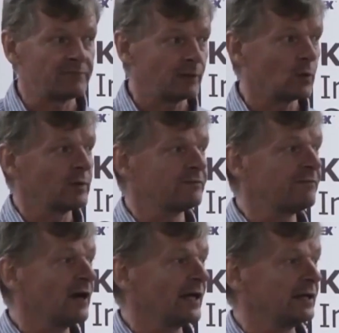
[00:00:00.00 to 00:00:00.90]
in fact what we
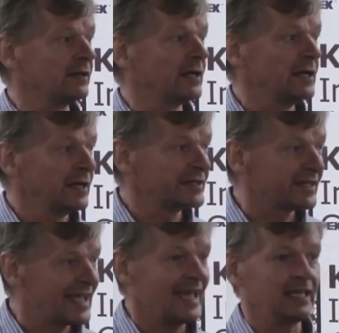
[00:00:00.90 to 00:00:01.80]
find is
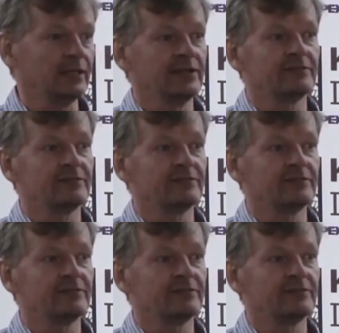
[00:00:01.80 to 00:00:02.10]
again,